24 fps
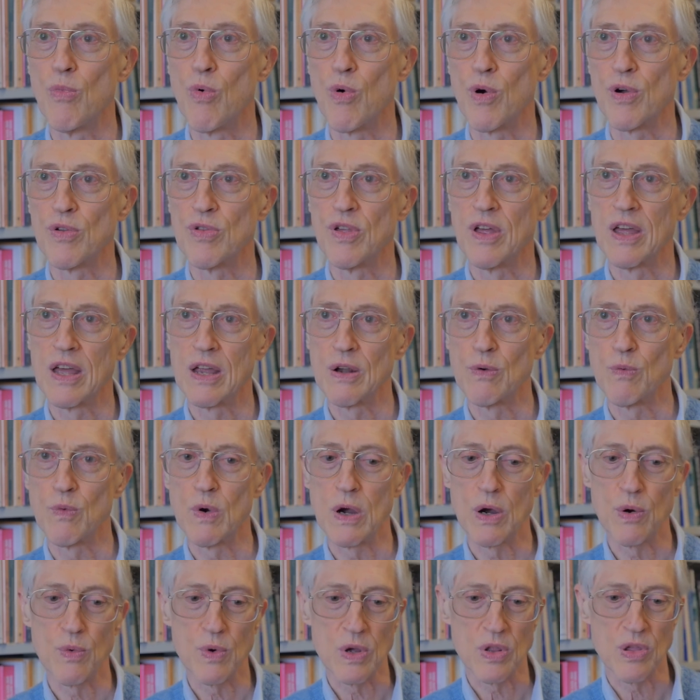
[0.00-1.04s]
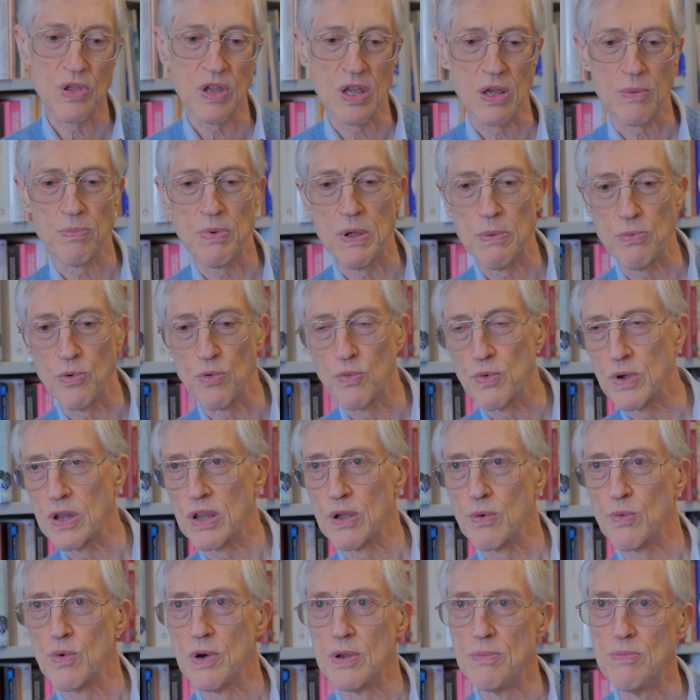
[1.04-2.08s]
more than where we think people
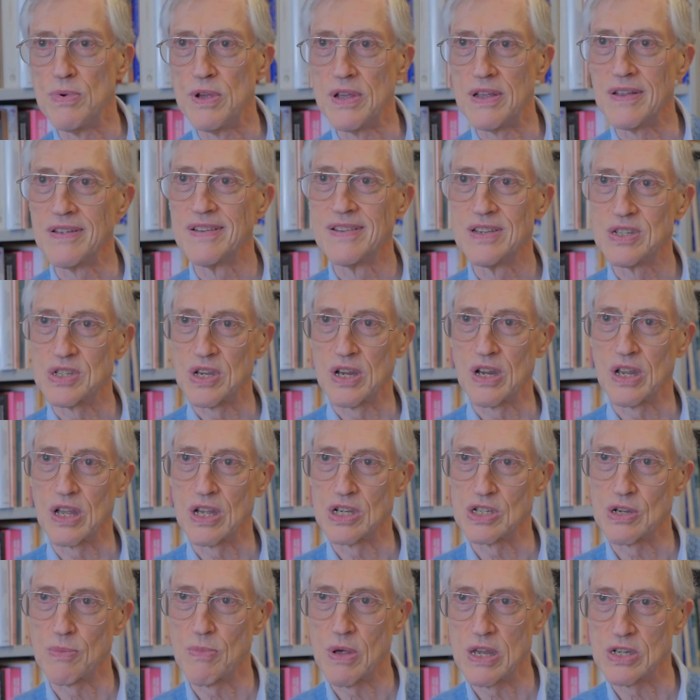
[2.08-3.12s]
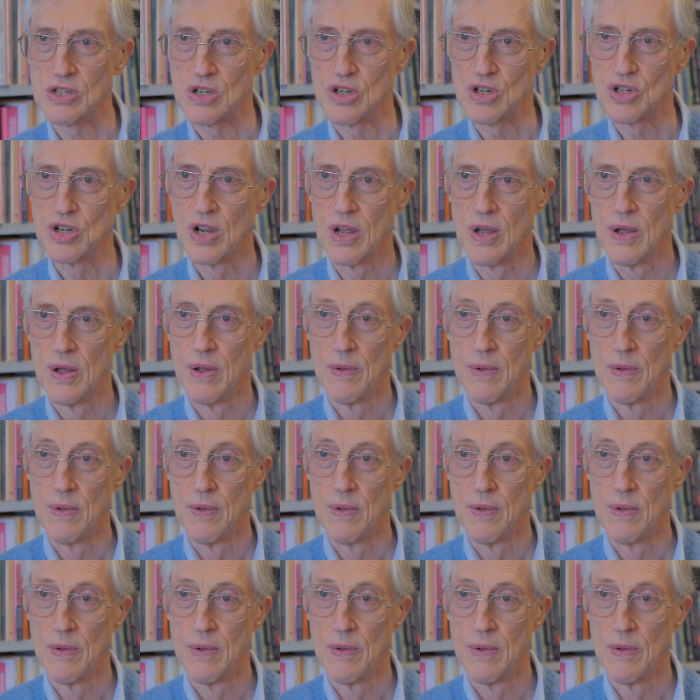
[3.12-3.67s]
really would be sending us a message.